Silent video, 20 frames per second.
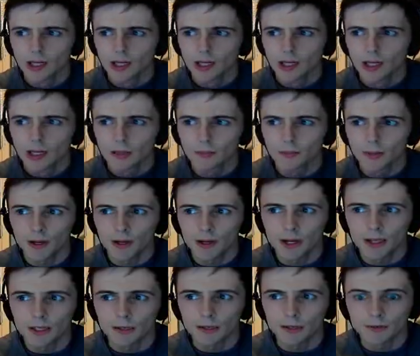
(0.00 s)
This
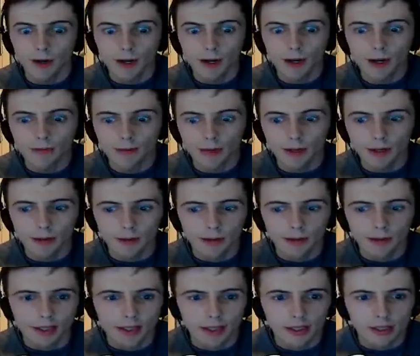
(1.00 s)
place is very, very
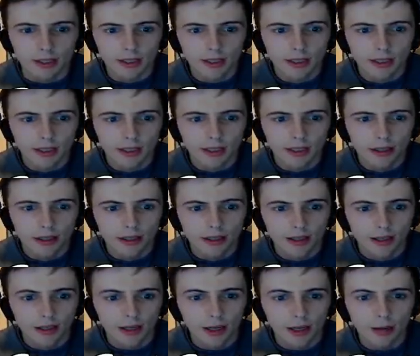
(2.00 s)
weird.
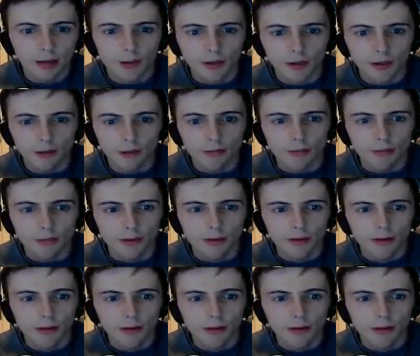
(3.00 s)
Never been here before.